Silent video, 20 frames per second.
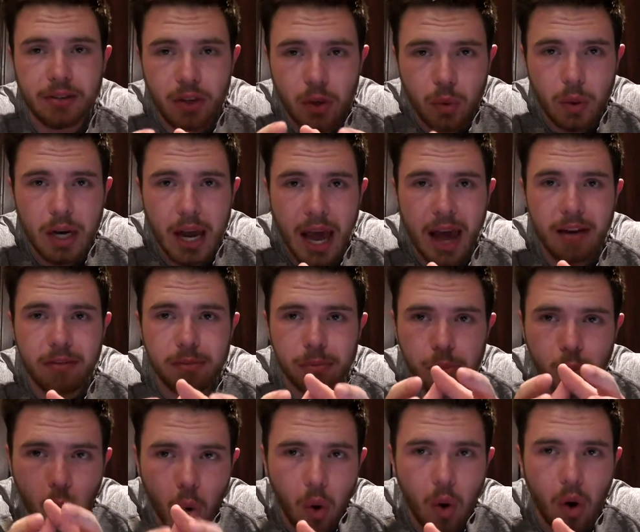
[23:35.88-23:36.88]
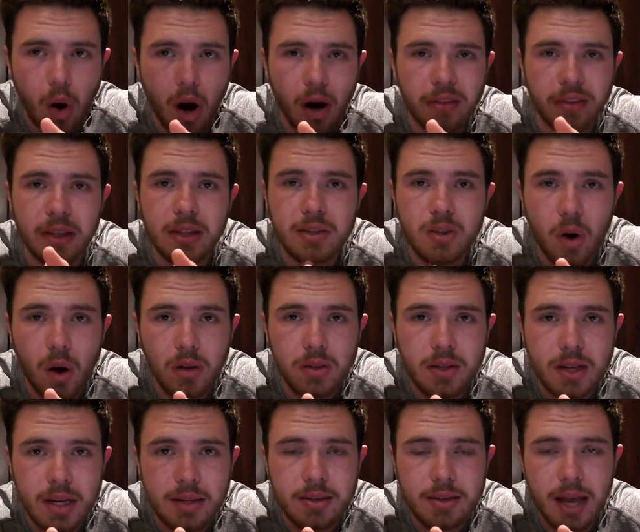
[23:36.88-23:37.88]
if you wanna have more of this
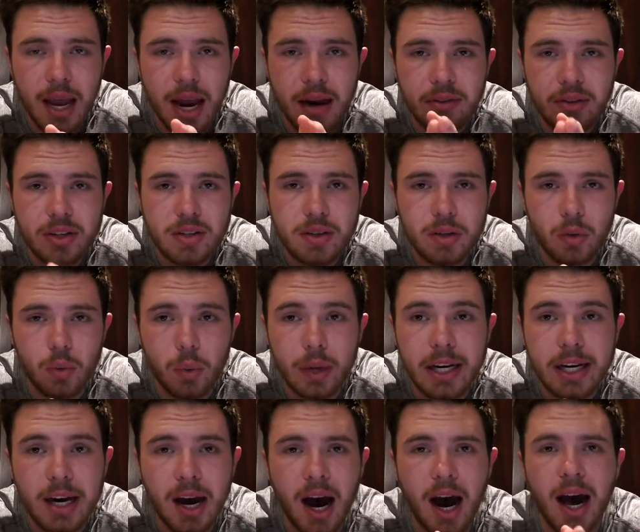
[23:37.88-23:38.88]
content every single week,